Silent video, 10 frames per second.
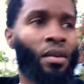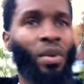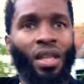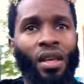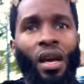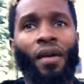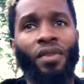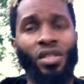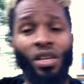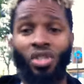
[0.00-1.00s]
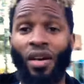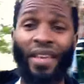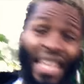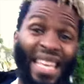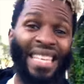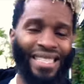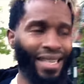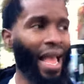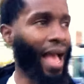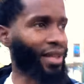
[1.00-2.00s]
be in the conversation of he's
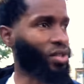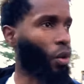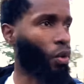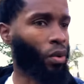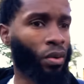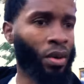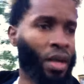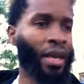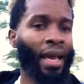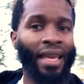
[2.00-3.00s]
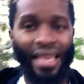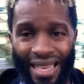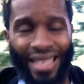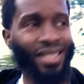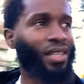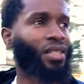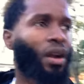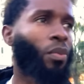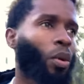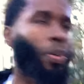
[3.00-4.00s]
an asshole, he's a
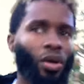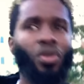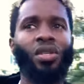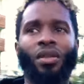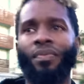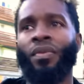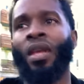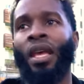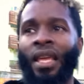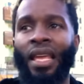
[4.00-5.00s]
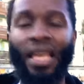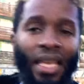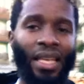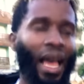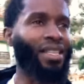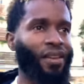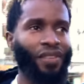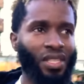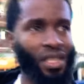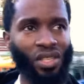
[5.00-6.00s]
terrible person, he, as
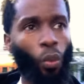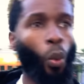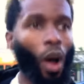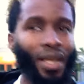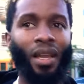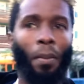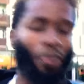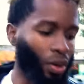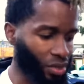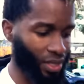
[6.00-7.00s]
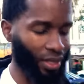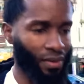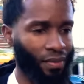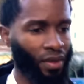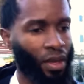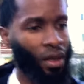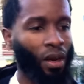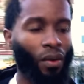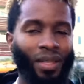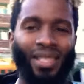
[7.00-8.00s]
if it's this one person.
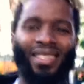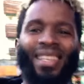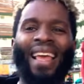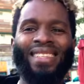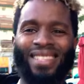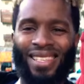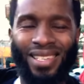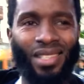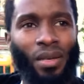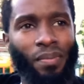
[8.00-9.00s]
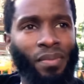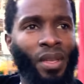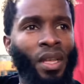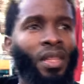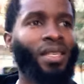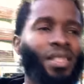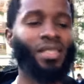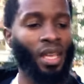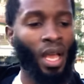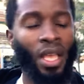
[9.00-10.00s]
No, this is a system. This
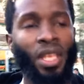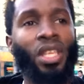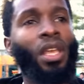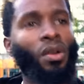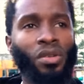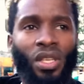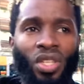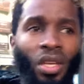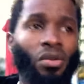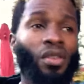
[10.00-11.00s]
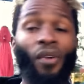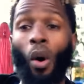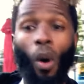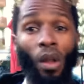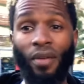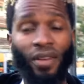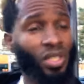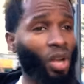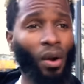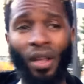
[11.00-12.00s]
is years and years of all of
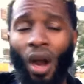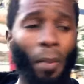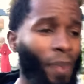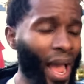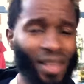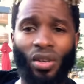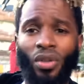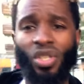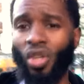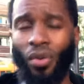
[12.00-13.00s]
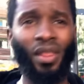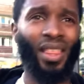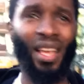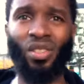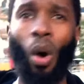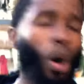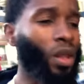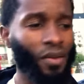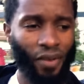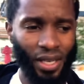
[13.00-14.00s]
us turning our backs on certain things,
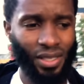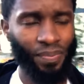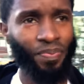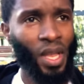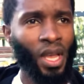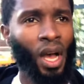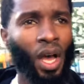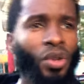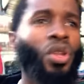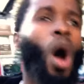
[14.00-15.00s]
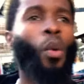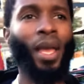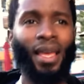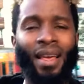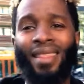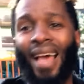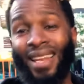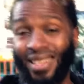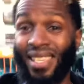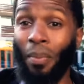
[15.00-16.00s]
all of us uh, knowing
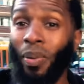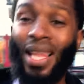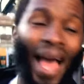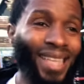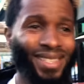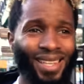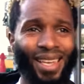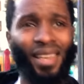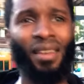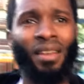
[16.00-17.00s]
that, let's say, plastic